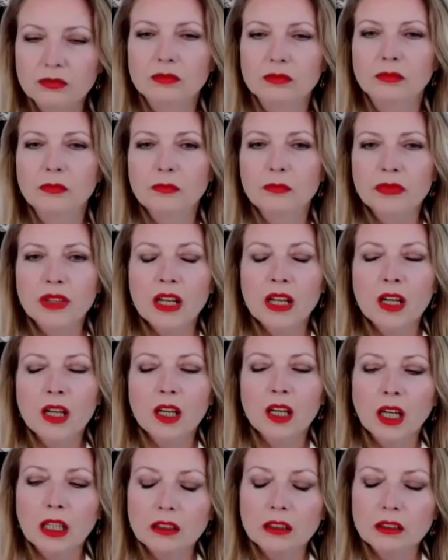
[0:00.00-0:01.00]
Mm-hmm.
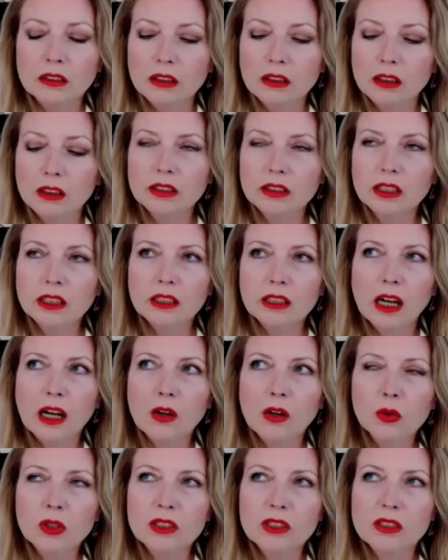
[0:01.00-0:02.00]
And Nic,
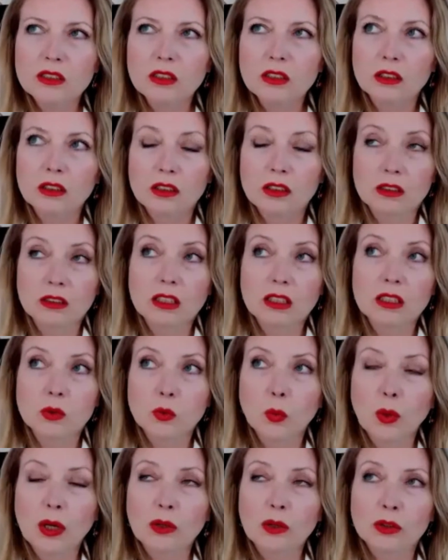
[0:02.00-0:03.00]
how is
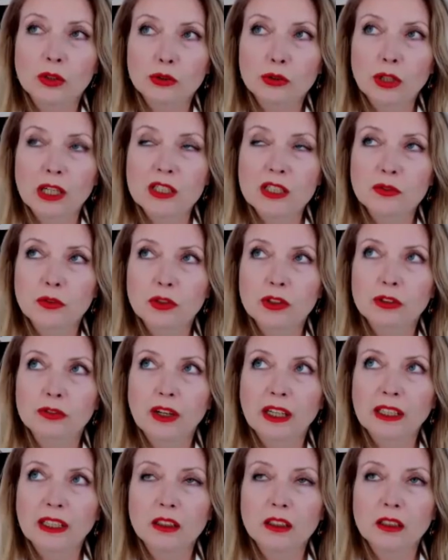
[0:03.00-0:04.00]
this wealth transfer
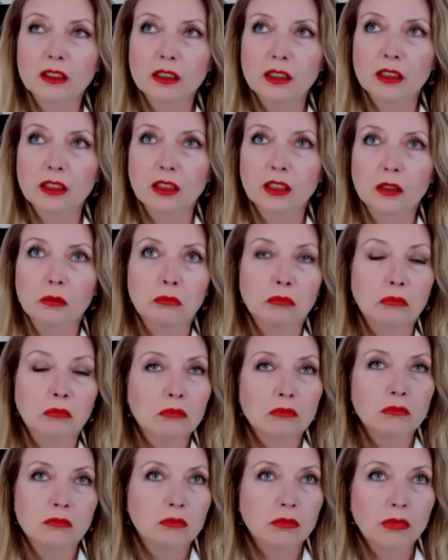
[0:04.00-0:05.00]
affecting the
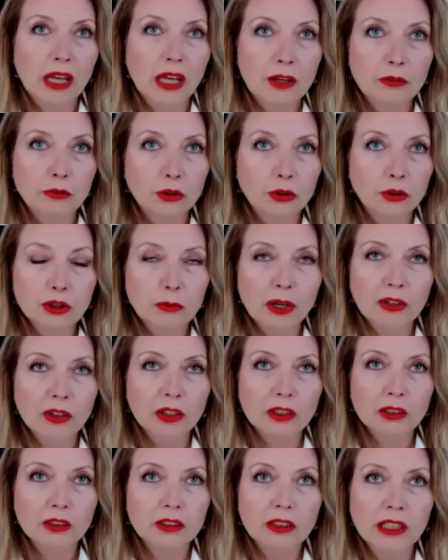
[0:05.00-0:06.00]
average
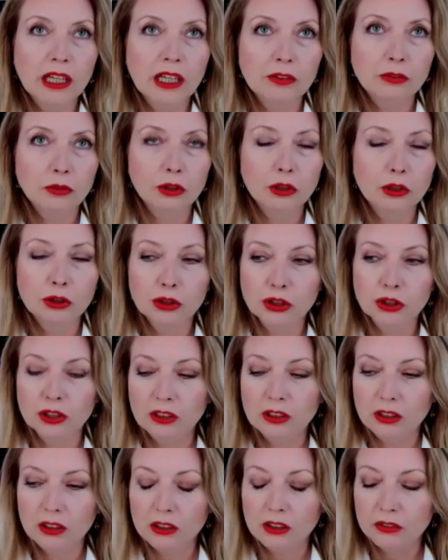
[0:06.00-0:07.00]
American, the average
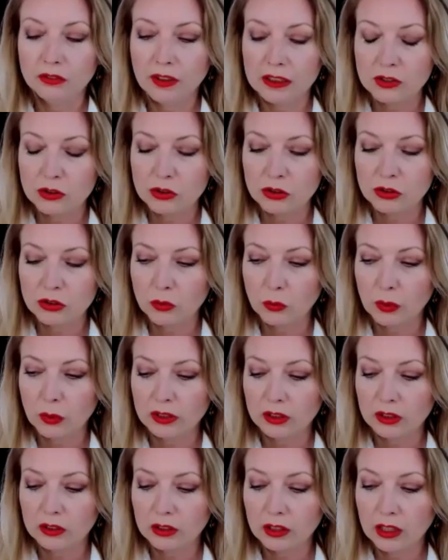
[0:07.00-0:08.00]
investor
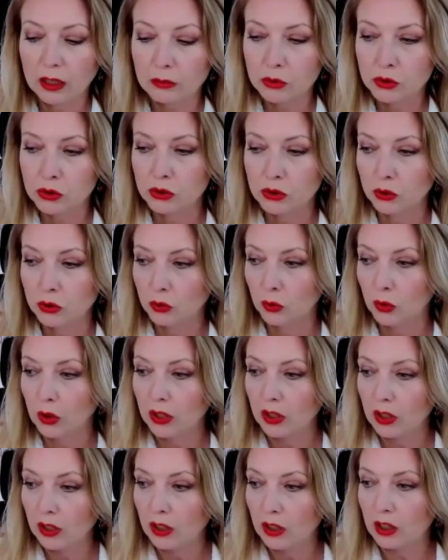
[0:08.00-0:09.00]
when it comes
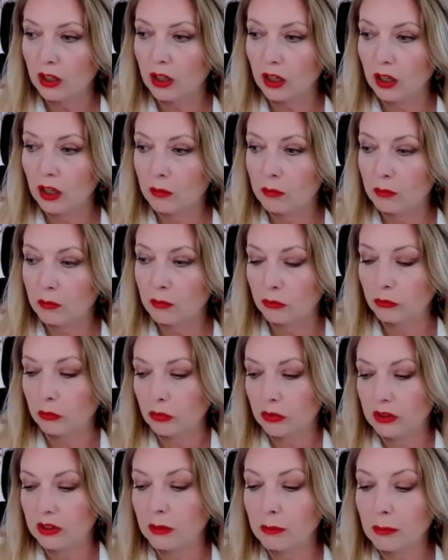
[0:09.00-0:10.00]
to
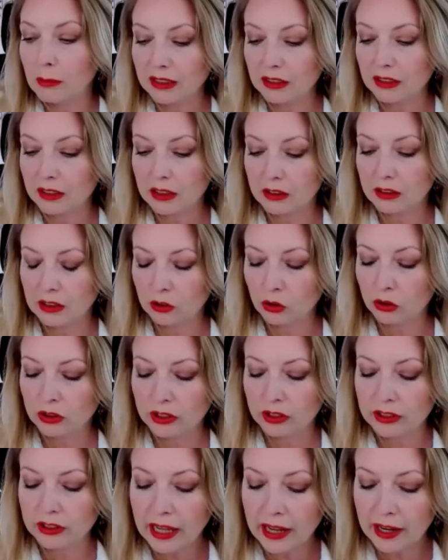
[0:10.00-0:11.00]
the money that they're
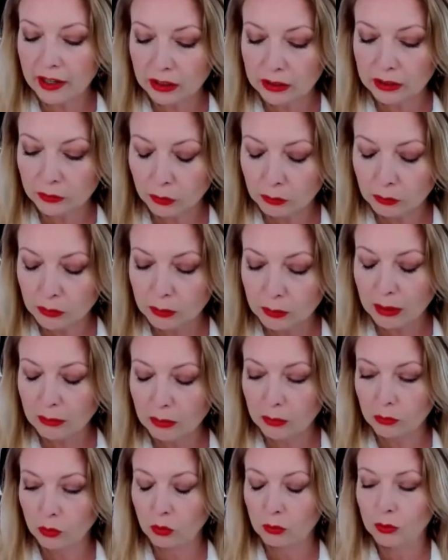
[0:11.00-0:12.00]
going to inherit from the
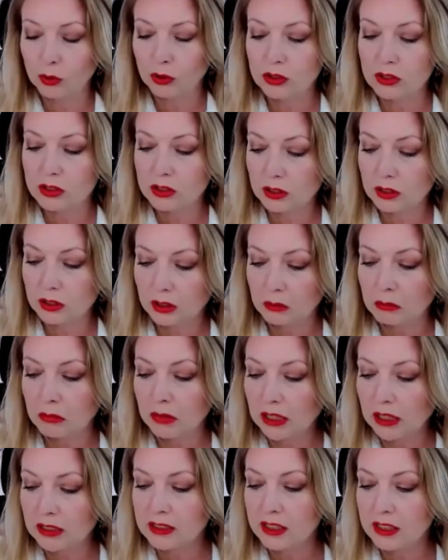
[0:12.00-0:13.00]
baby boomers?
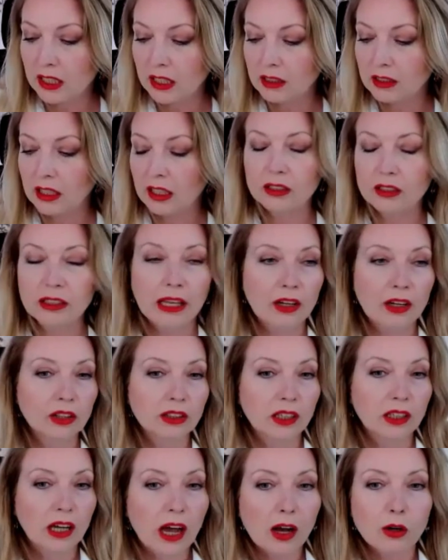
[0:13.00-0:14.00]
Let's say they
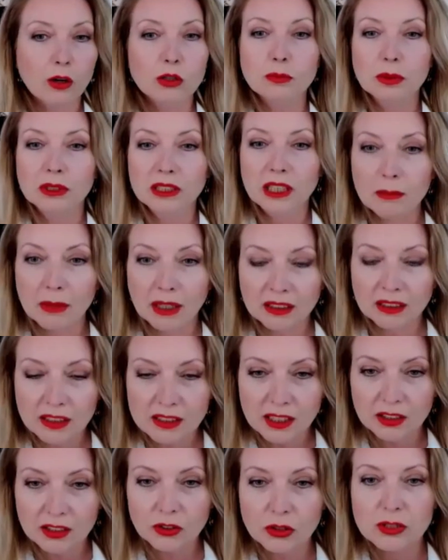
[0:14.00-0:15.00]
inherit a house, but they might
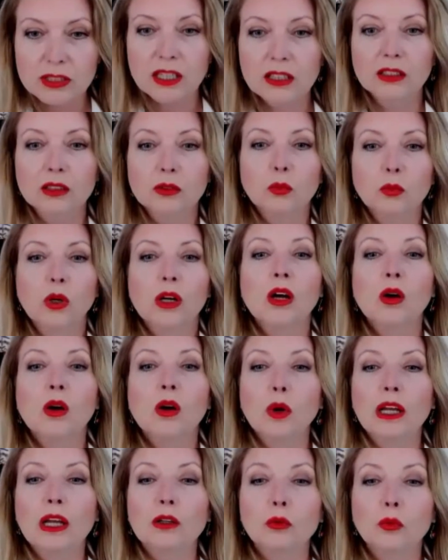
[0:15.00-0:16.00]
decide to sell it.
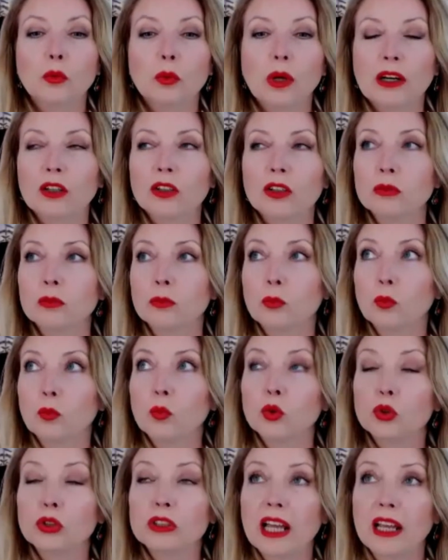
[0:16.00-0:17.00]
Where
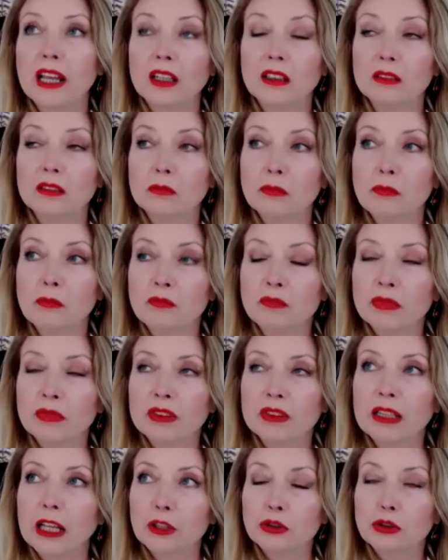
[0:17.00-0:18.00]
would they
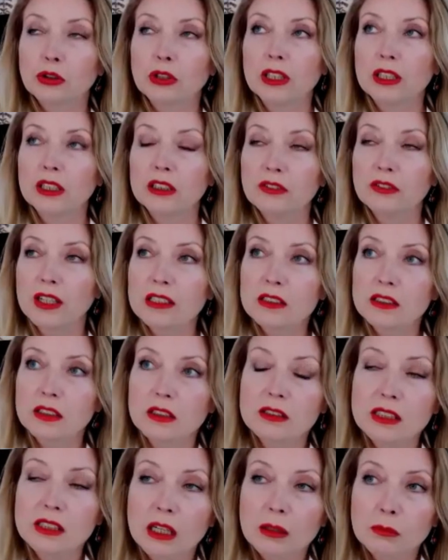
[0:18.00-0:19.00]
naturally invest
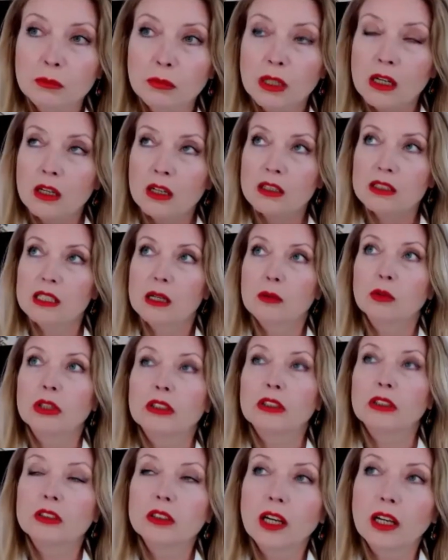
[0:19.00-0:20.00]
in? Some are
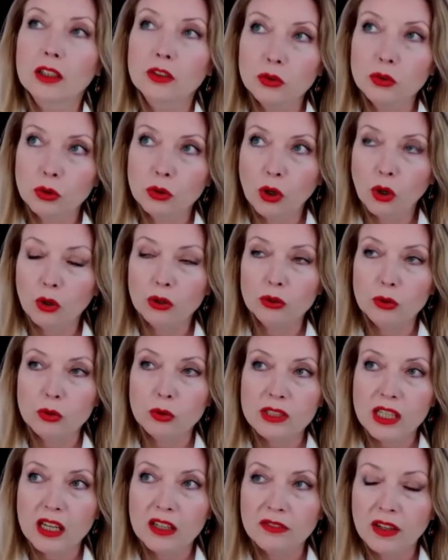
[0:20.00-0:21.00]
inclined to go into
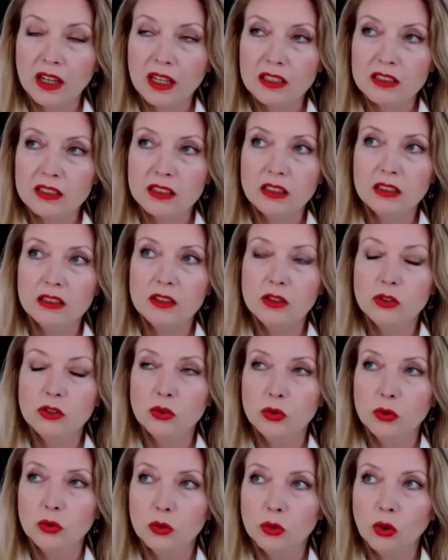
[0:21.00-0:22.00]
safe assets,
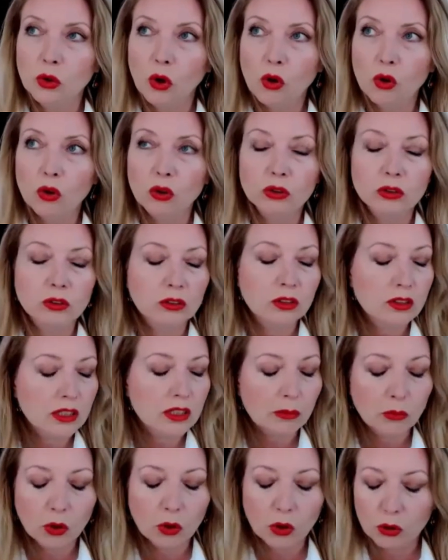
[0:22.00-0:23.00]
to gold.
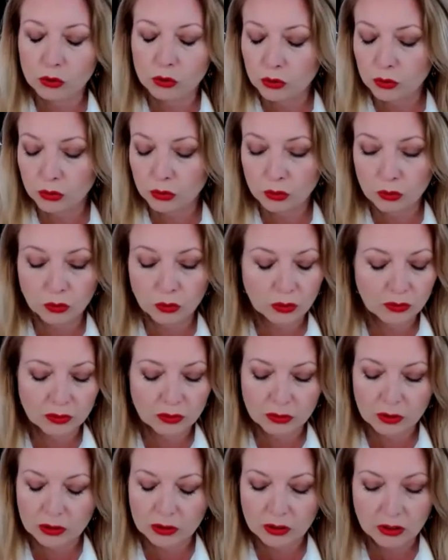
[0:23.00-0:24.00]
Some go
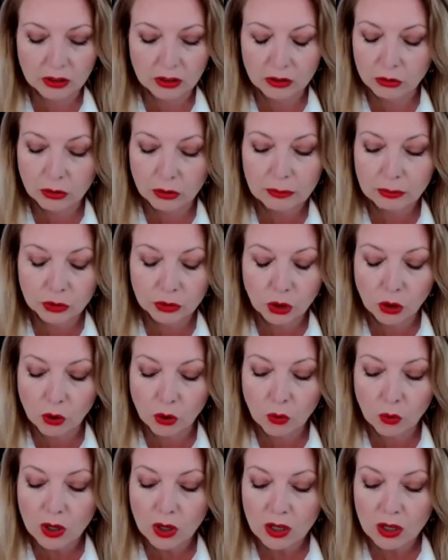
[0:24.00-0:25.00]
to
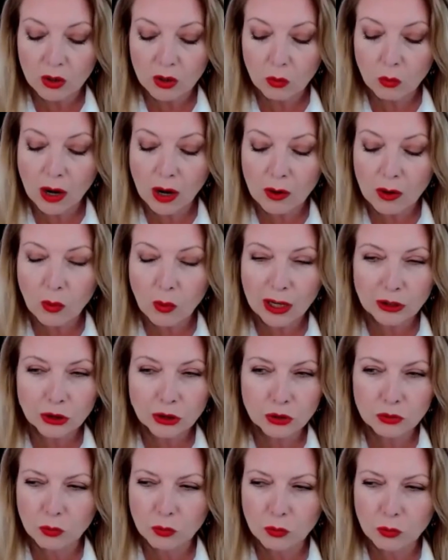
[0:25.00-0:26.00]
crypto.
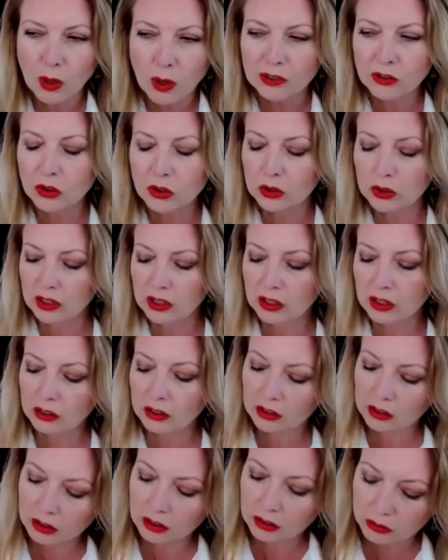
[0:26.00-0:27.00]
Why do you
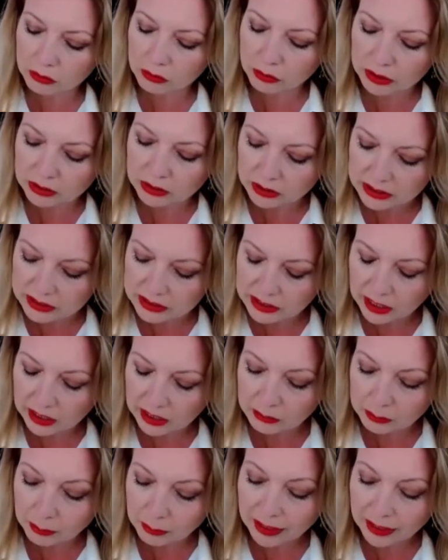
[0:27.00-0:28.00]
think real
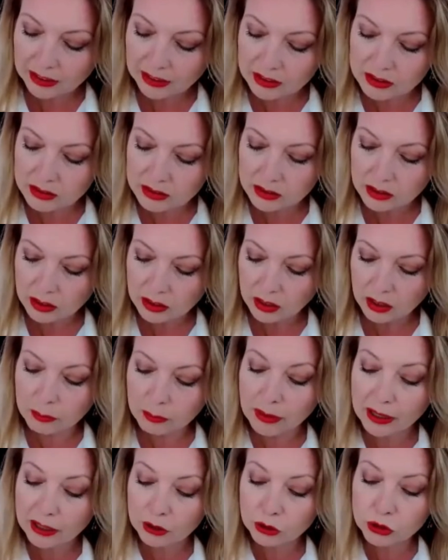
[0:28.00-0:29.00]
estate makes a
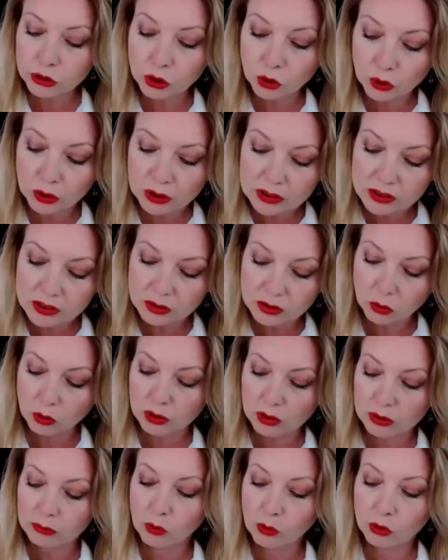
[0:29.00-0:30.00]
better choice
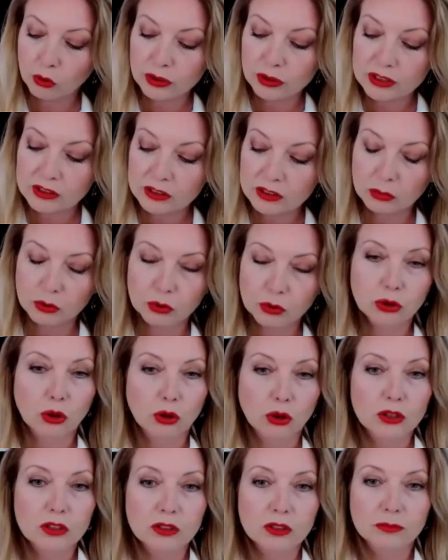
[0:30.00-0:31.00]
or a more reasonable
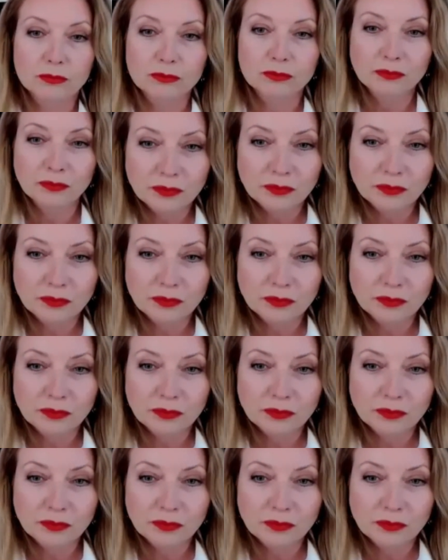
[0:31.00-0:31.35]
choice?